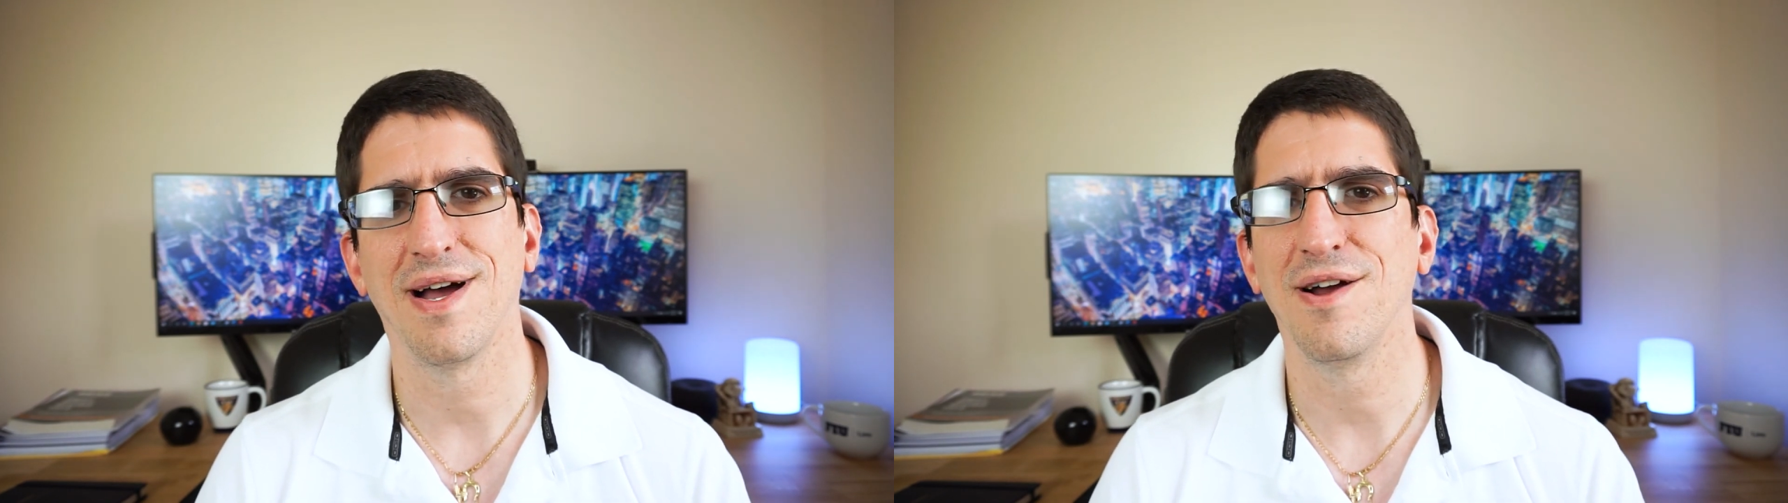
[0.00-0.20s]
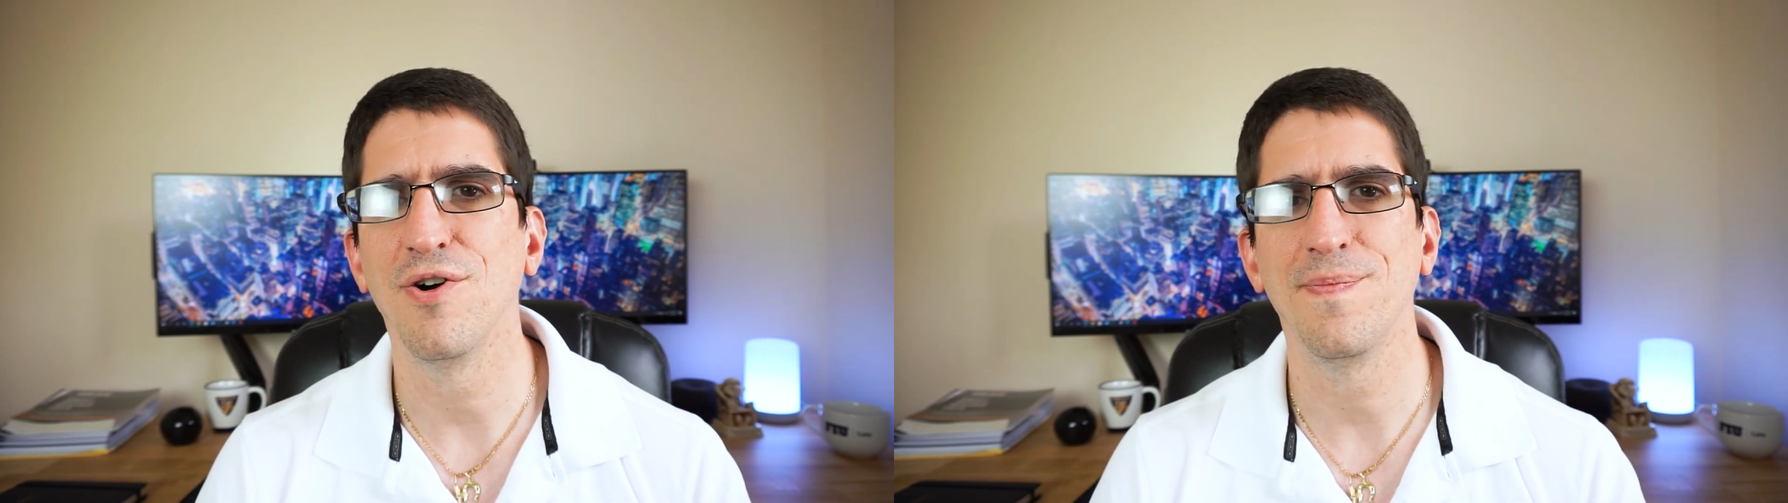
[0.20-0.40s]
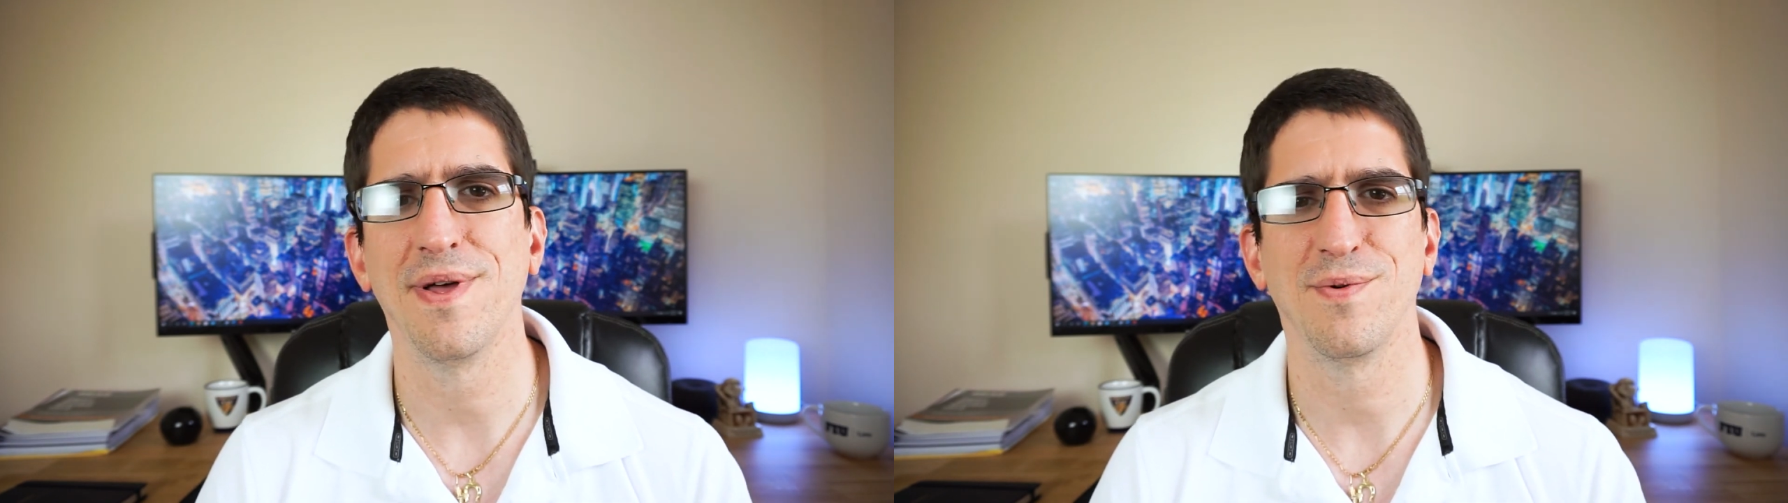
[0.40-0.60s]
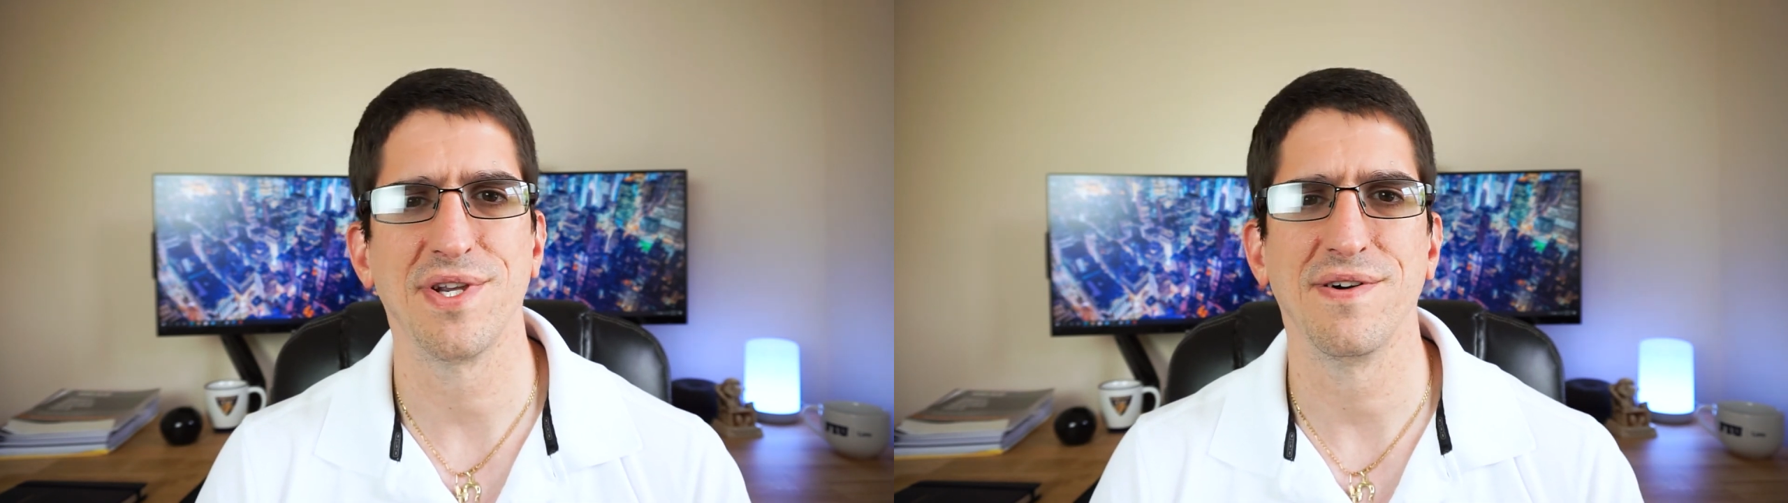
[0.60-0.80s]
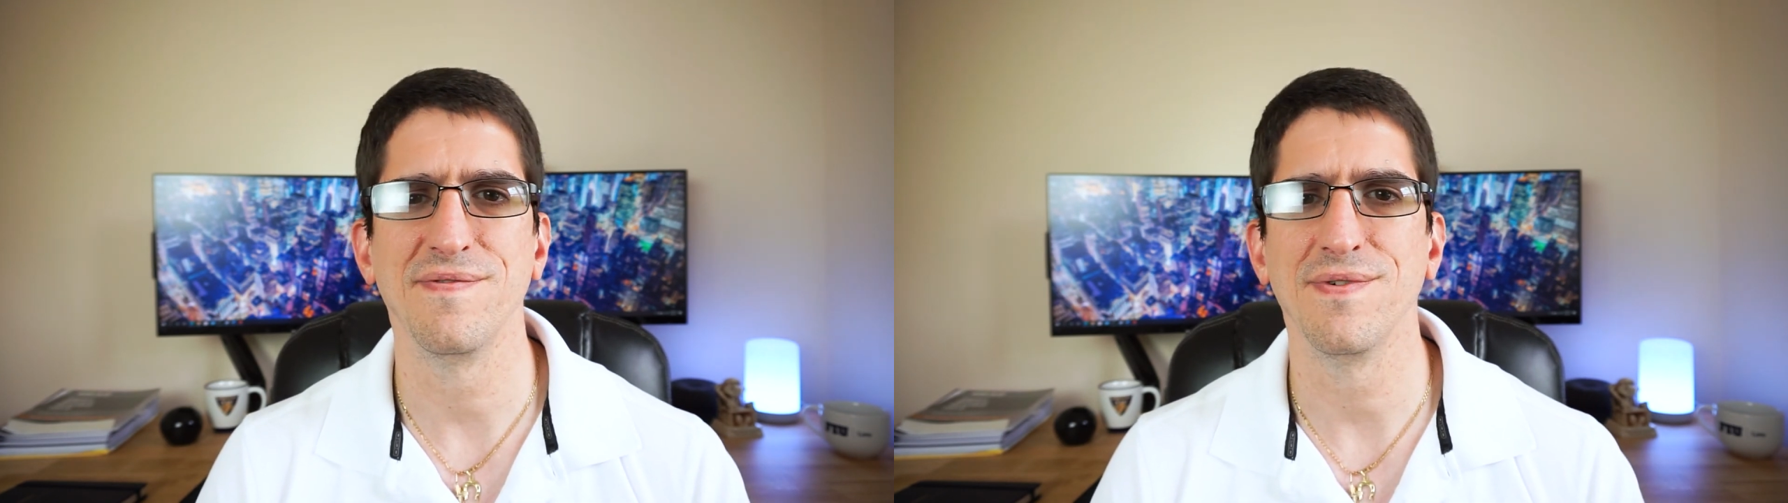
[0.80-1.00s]
I hope that was
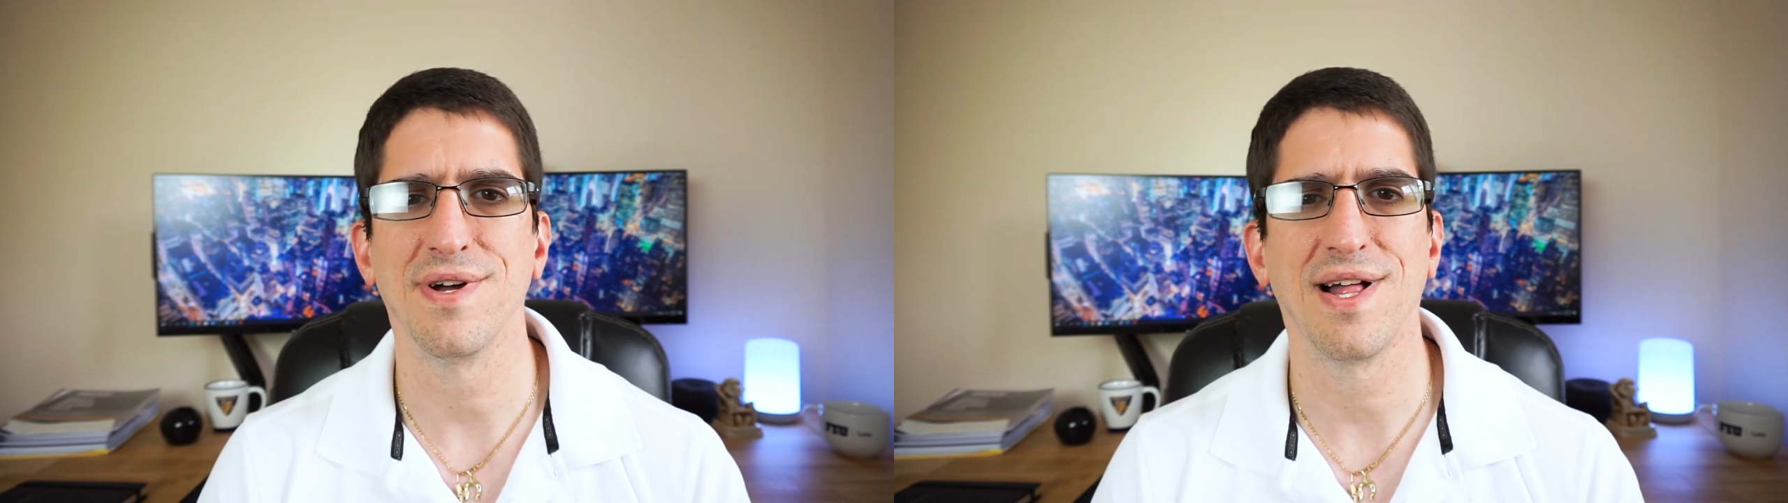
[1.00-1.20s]
helpful,